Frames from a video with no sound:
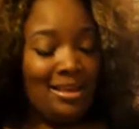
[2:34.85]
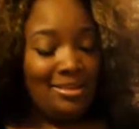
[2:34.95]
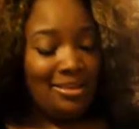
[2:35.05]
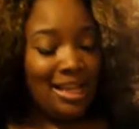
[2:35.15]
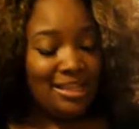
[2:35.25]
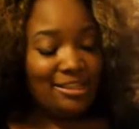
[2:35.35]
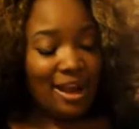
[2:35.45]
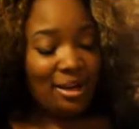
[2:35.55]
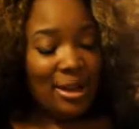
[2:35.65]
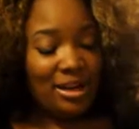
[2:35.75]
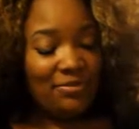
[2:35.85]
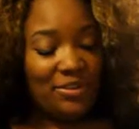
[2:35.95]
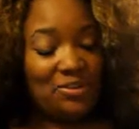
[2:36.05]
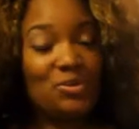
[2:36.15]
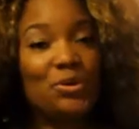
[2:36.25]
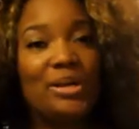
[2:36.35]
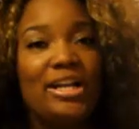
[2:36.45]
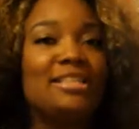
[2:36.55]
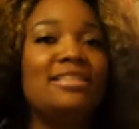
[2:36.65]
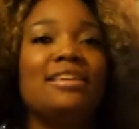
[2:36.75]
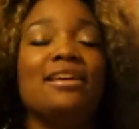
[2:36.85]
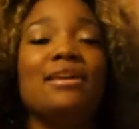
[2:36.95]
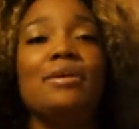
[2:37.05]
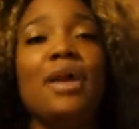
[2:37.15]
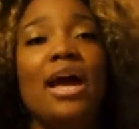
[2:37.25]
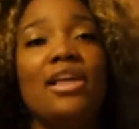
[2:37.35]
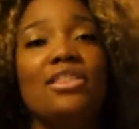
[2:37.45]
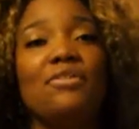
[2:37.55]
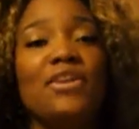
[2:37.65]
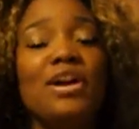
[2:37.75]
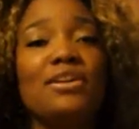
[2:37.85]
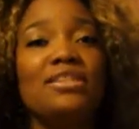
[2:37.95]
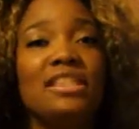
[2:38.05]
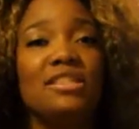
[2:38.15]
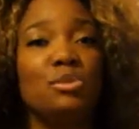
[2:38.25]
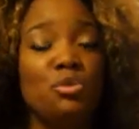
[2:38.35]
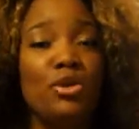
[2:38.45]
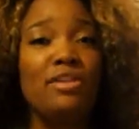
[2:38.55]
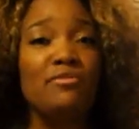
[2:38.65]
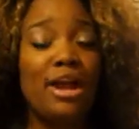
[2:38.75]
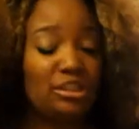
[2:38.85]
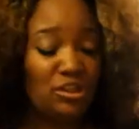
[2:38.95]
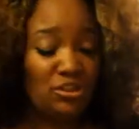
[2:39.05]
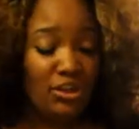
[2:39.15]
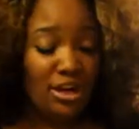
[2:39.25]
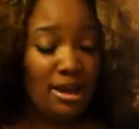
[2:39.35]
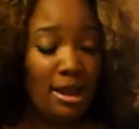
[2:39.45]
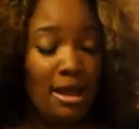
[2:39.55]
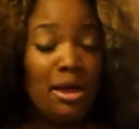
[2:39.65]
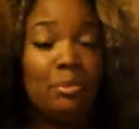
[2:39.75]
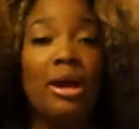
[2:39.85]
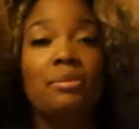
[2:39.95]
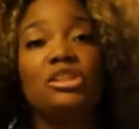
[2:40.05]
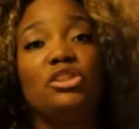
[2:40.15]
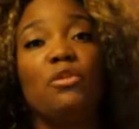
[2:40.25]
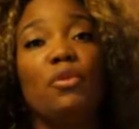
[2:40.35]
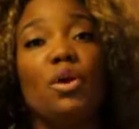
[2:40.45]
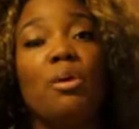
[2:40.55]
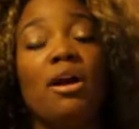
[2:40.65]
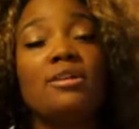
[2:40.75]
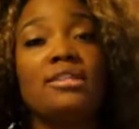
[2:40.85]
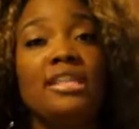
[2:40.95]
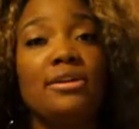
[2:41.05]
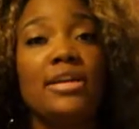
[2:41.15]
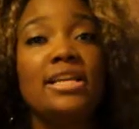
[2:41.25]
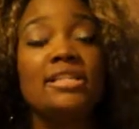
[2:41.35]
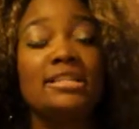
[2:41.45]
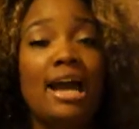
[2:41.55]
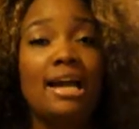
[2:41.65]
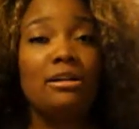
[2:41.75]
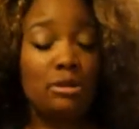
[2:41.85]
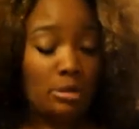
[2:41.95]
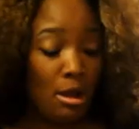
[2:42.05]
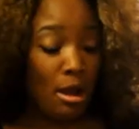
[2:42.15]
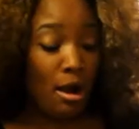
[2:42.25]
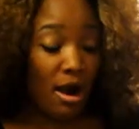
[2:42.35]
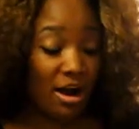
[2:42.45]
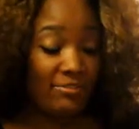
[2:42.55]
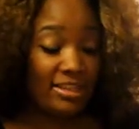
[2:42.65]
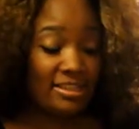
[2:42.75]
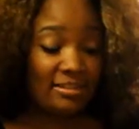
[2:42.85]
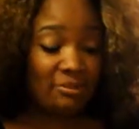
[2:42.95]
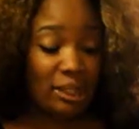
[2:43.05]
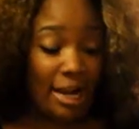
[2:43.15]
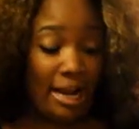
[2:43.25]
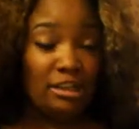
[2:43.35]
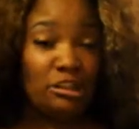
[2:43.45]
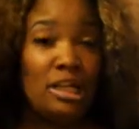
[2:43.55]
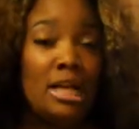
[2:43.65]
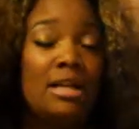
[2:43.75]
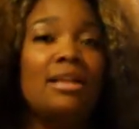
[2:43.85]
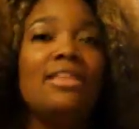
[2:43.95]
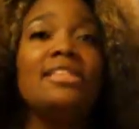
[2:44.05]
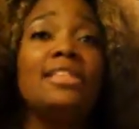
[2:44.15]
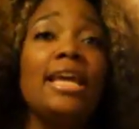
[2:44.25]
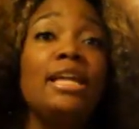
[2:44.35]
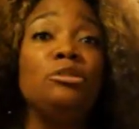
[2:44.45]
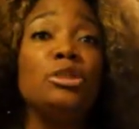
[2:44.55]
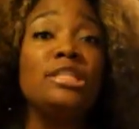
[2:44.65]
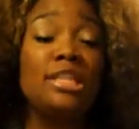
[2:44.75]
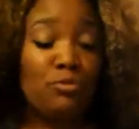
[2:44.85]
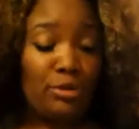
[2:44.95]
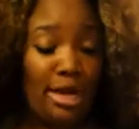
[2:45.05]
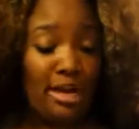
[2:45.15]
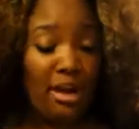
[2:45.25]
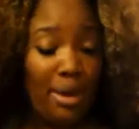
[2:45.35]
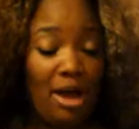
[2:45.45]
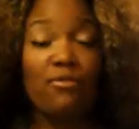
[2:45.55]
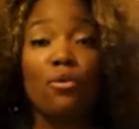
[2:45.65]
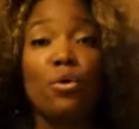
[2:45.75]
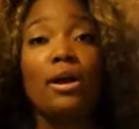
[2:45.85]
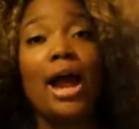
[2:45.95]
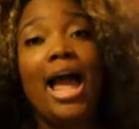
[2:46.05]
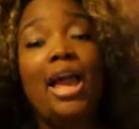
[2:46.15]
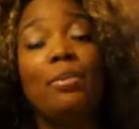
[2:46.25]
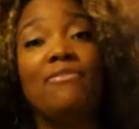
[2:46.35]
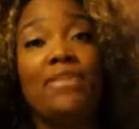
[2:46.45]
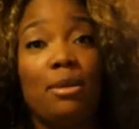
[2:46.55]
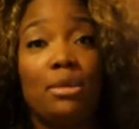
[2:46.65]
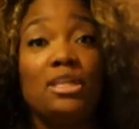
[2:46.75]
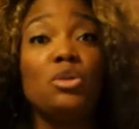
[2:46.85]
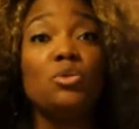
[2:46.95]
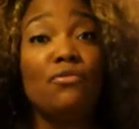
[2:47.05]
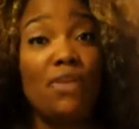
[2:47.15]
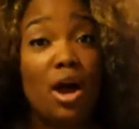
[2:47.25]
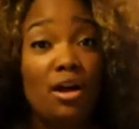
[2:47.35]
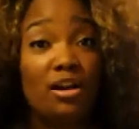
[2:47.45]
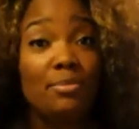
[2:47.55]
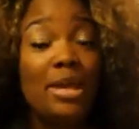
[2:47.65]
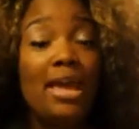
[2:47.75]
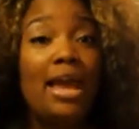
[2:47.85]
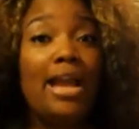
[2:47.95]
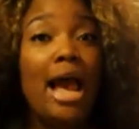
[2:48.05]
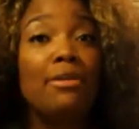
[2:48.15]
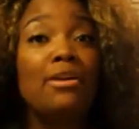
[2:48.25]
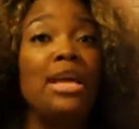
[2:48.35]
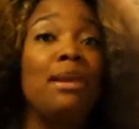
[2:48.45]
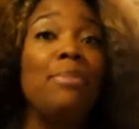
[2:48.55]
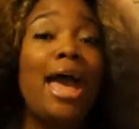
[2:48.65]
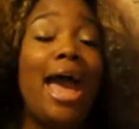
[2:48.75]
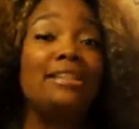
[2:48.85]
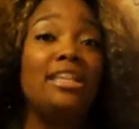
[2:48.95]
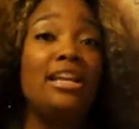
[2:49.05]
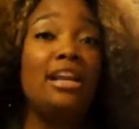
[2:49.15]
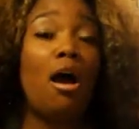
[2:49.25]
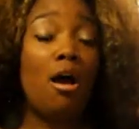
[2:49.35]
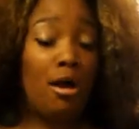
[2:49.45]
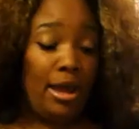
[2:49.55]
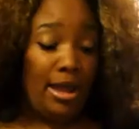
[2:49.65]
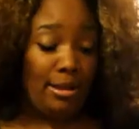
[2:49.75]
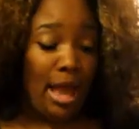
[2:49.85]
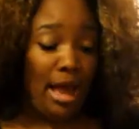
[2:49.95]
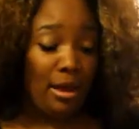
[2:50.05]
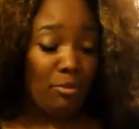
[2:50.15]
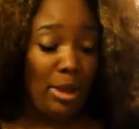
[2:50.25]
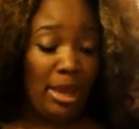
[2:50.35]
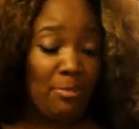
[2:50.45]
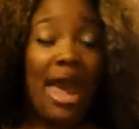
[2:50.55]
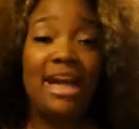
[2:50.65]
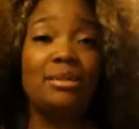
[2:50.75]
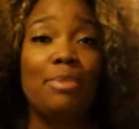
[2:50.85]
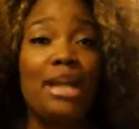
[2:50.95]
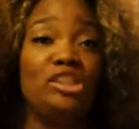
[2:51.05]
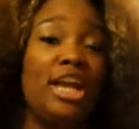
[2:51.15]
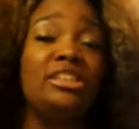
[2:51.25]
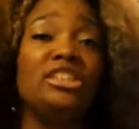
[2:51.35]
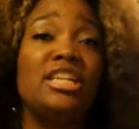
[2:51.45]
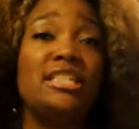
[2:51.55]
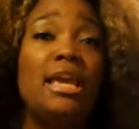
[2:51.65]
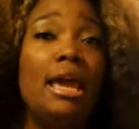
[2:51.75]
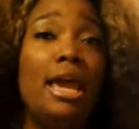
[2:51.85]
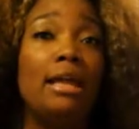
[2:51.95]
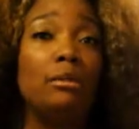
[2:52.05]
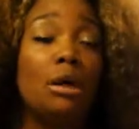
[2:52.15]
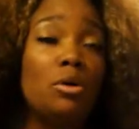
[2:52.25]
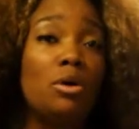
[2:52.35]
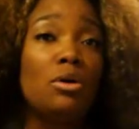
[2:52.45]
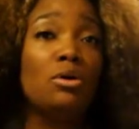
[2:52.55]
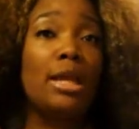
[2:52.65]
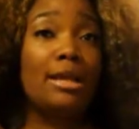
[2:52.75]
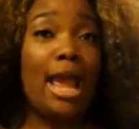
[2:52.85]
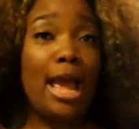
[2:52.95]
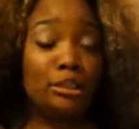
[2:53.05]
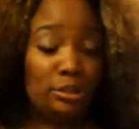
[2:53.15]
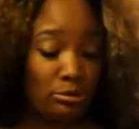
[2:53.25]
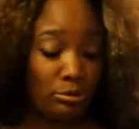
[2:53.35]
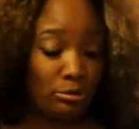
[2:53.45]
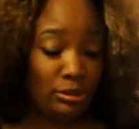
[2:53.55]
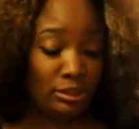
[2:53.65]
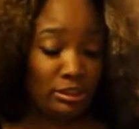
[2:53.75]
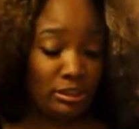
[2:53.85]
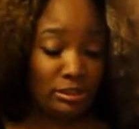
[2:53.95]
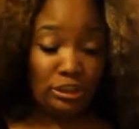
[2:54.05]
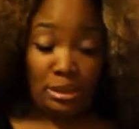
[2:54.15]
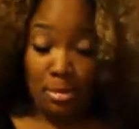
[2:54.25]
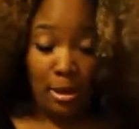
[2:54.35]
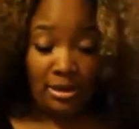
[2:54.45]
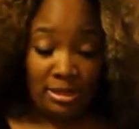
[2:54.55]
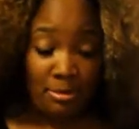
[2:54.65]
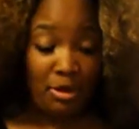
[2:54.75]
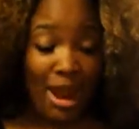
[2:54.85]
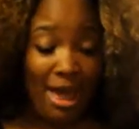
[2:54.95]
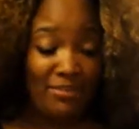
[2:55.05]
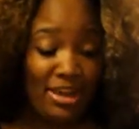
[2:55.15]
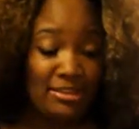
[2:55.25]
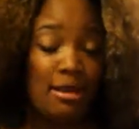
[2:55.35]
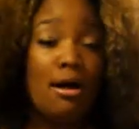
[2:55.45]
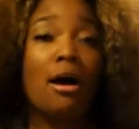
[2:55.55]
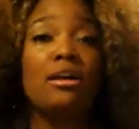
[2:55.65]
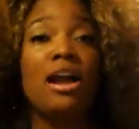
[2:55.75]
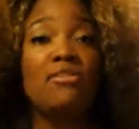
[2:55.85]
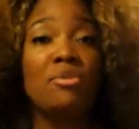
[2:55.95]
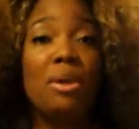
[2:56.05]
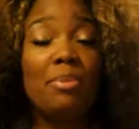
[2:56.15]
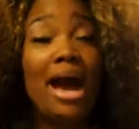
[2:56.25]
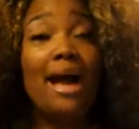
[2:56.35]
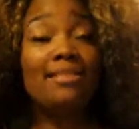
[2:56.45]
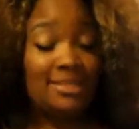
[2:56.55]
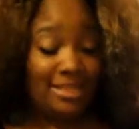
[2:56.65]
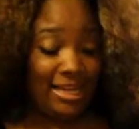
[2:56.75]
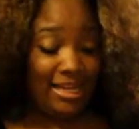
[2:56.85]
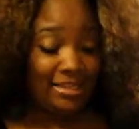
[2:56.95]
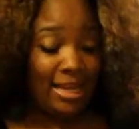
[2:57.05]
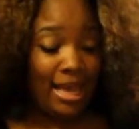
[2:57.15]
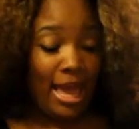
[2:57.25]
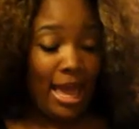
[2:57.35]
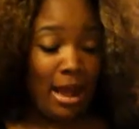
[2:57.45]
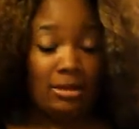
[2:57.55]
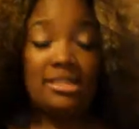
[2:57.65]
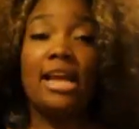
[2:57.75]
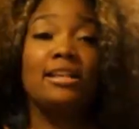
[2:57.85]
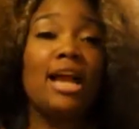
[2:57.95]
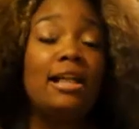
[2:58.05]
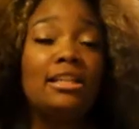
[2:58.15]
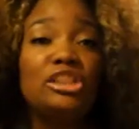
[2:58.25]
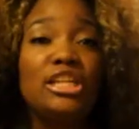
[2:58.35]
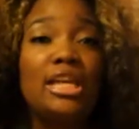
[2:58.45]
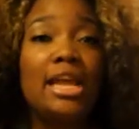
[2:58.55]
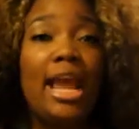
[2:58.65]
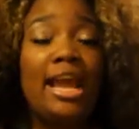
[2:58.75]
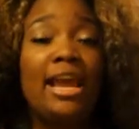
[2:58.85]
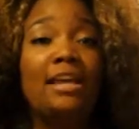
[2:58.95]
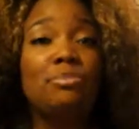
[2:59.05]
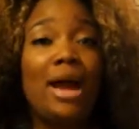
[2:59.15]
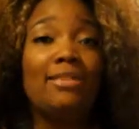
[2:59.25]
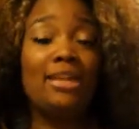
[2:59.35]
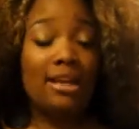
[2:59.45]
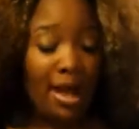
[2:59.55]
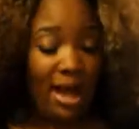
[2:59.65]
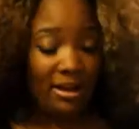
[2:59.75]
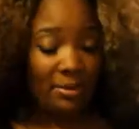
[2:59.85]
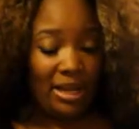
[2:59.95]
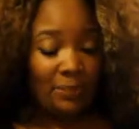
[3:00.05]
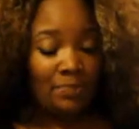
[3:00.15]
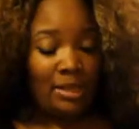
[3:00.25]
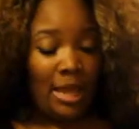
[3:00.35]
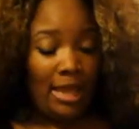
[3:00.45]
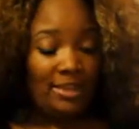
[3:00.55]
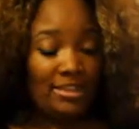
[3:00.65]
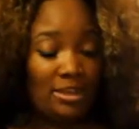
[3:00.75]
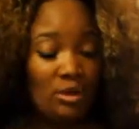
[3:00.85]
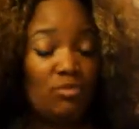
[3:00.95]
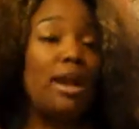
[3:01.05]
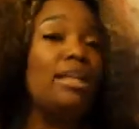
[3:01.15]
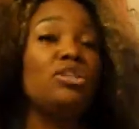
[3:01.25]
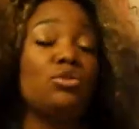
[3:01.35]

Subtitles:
So let's talk about a few stories. The first, the Des Moines Register published a 4-part series titled Harvest of Change. Now this is an interesting read about 4 Iowa families who farm and how they're impacted by changes in local and national demographics, on government policies, on technology, and by the economy. And this is a great